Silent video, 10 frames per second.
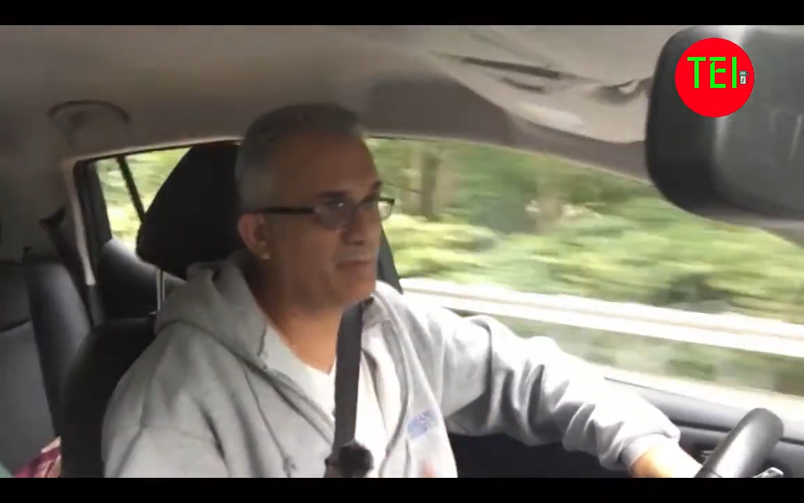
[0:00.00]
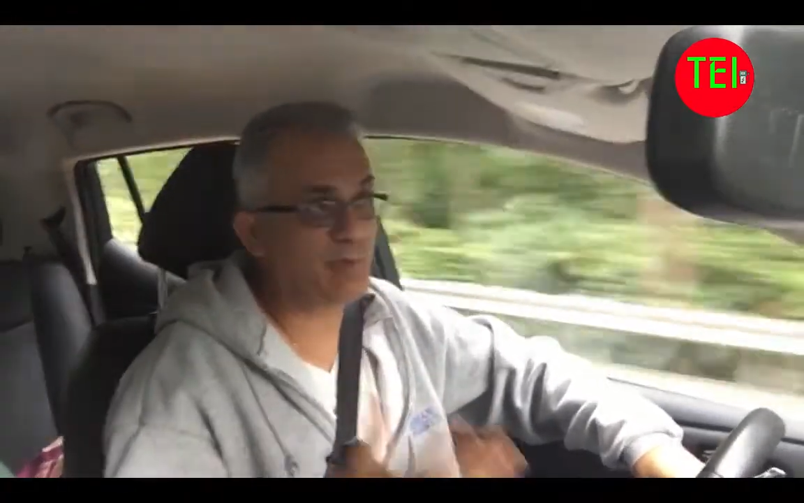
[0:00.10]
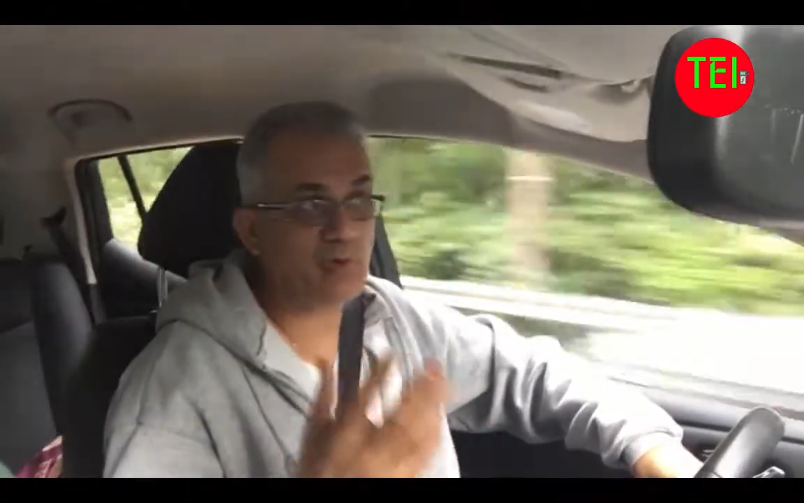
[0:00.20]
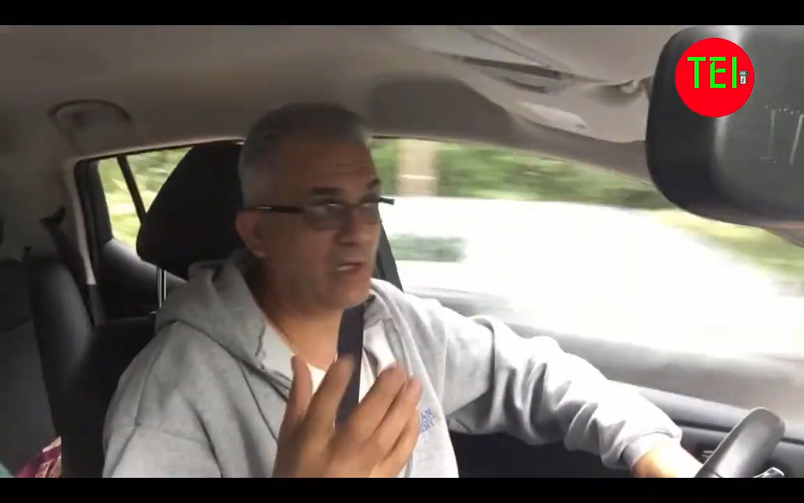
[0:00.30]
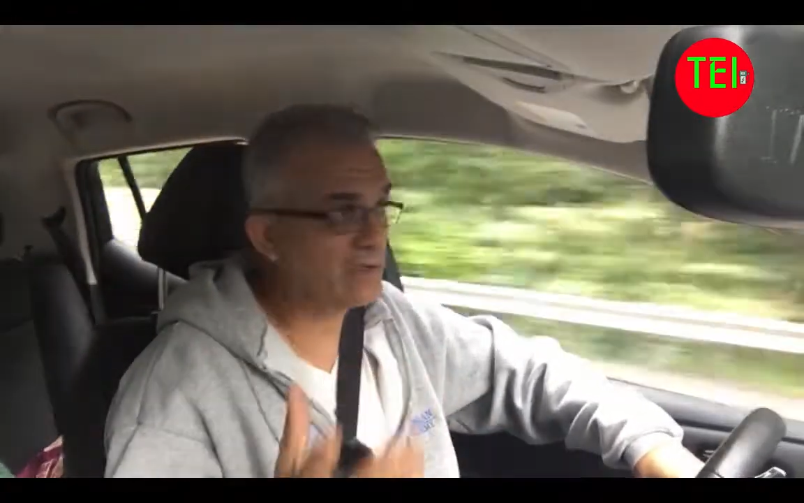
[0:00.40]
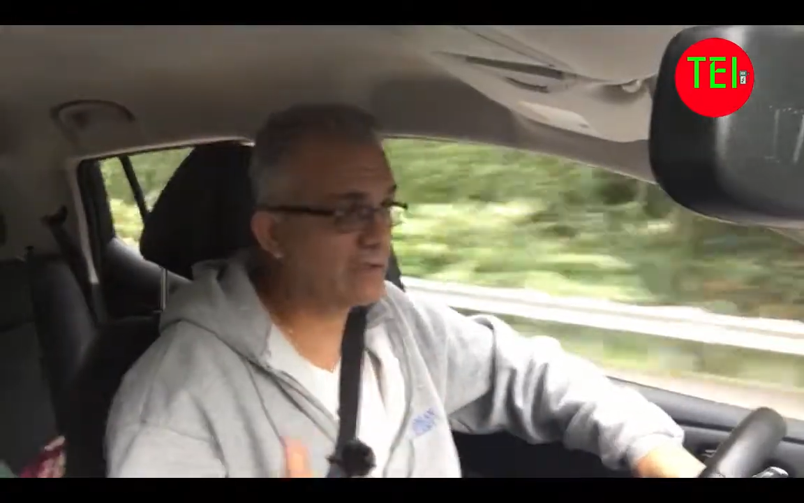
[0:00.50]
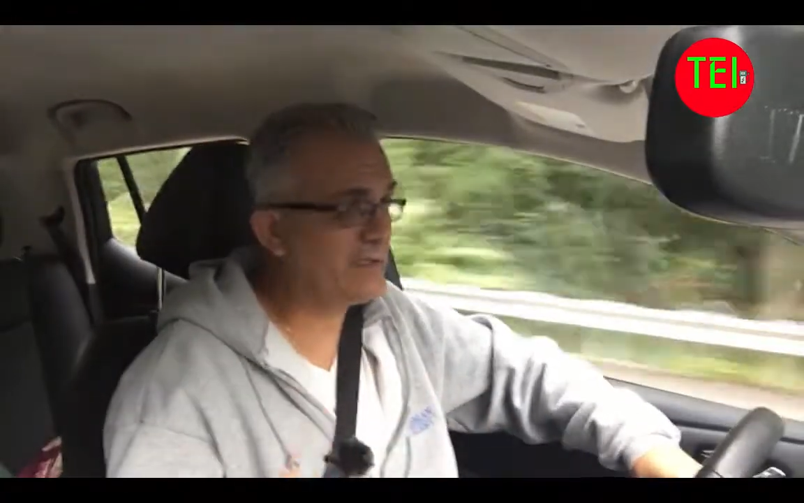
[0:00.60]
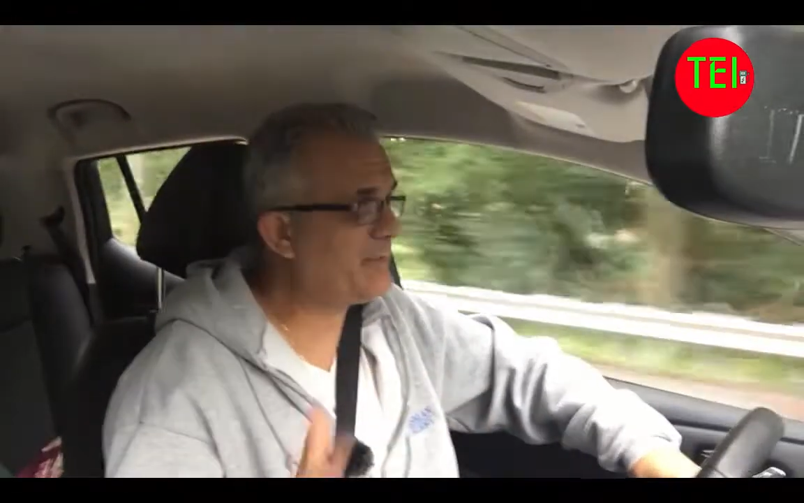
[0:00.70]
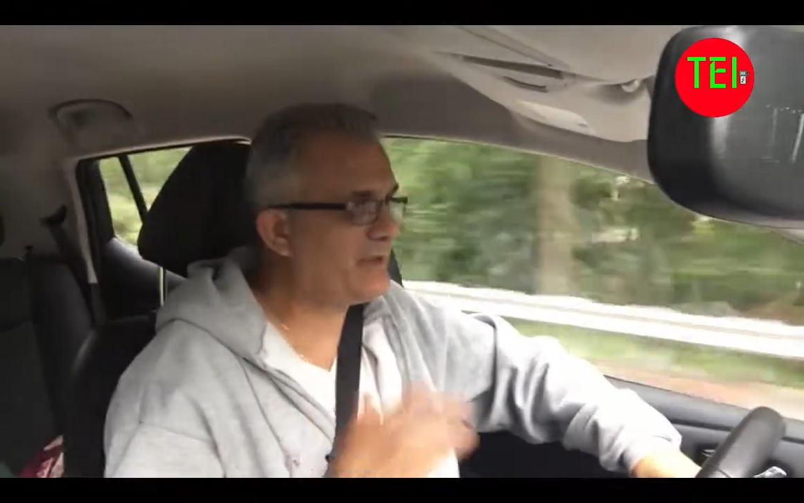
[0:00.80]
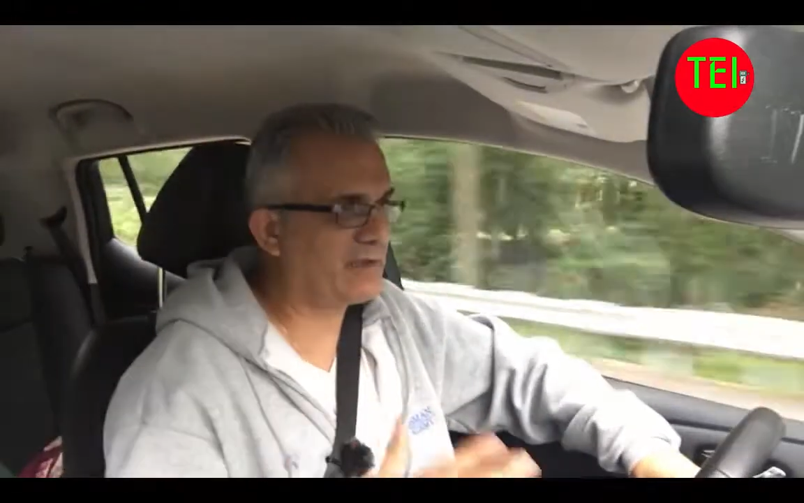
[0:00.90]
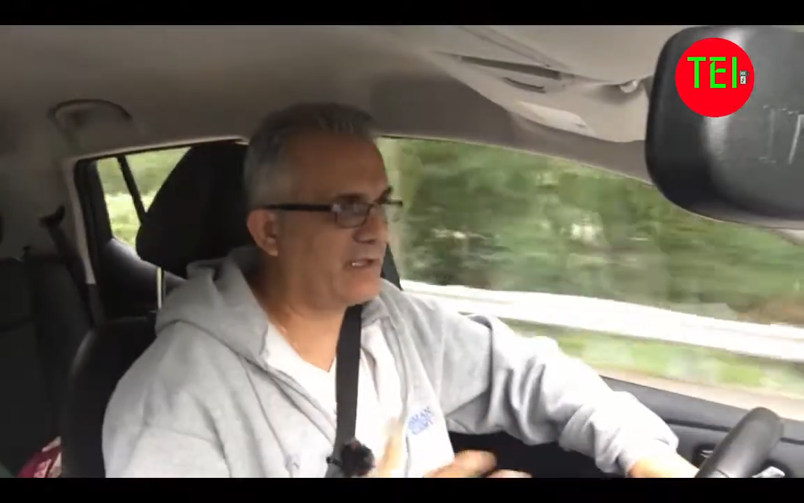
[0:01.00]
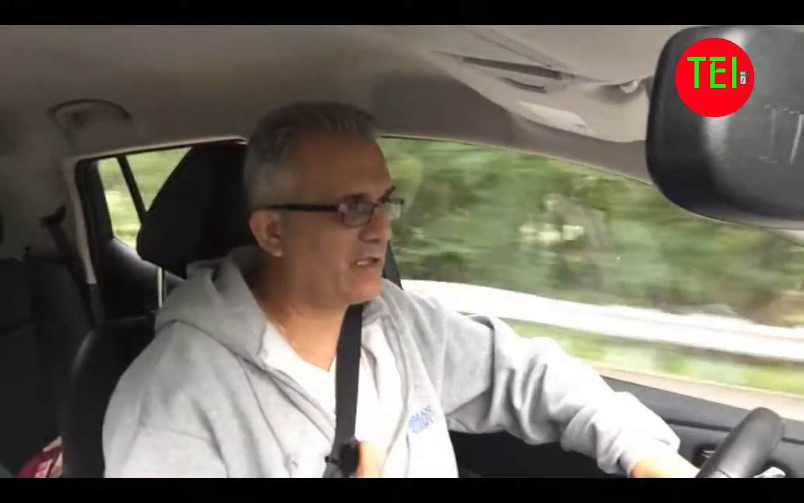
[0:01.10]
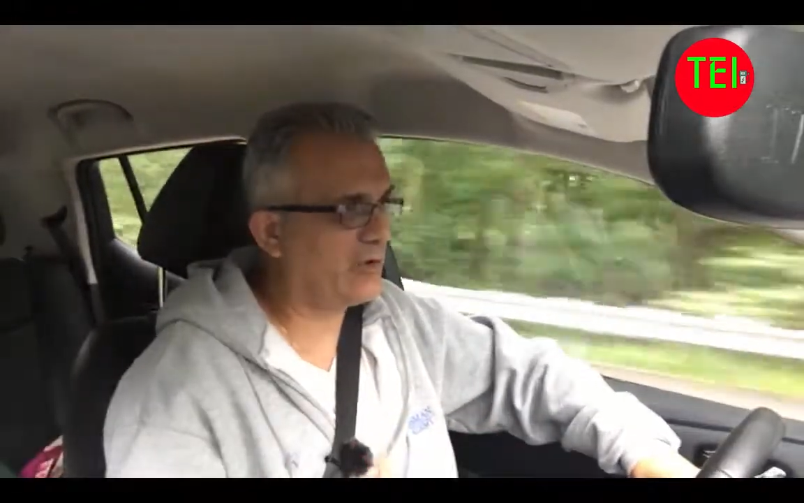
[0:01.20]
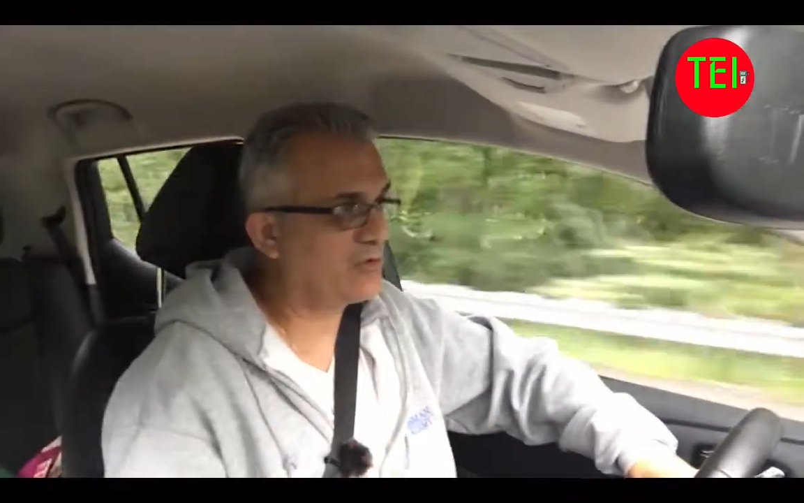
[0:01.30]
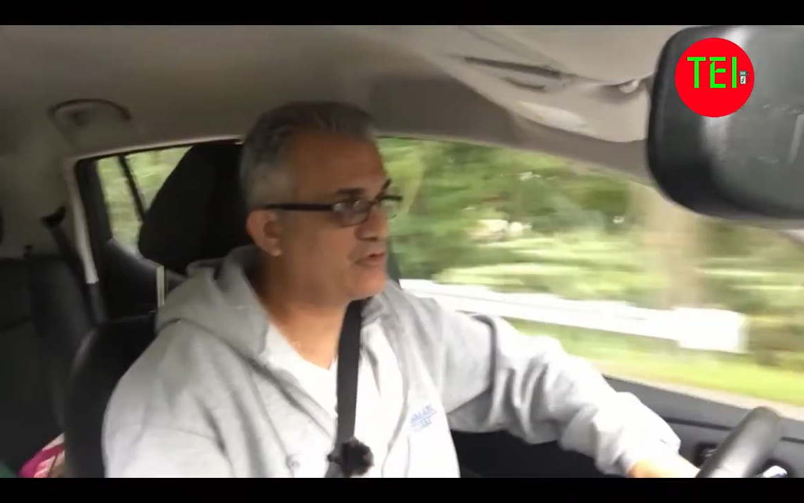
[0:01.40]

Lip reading: maybe you got that email, take a look.